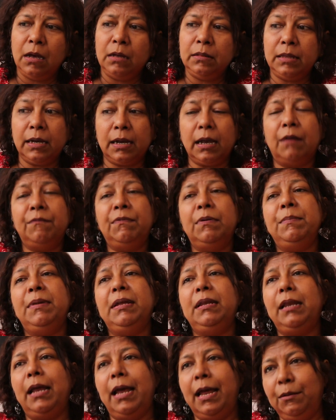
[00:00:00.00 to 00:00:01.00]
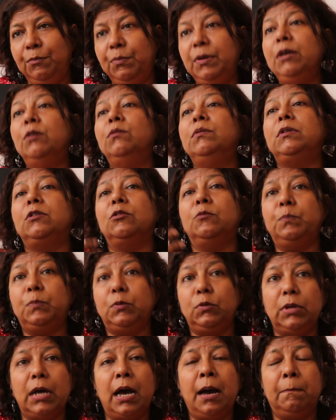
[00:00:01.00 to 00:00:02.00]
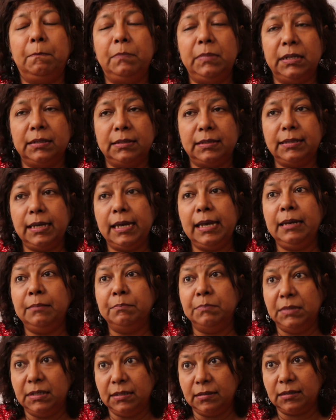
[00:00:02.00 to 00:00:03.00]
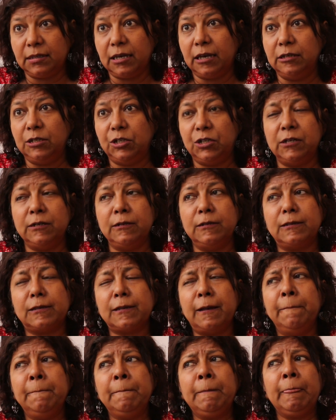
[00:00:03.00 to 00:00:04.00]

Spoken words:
the government, and we also put up the same discussions.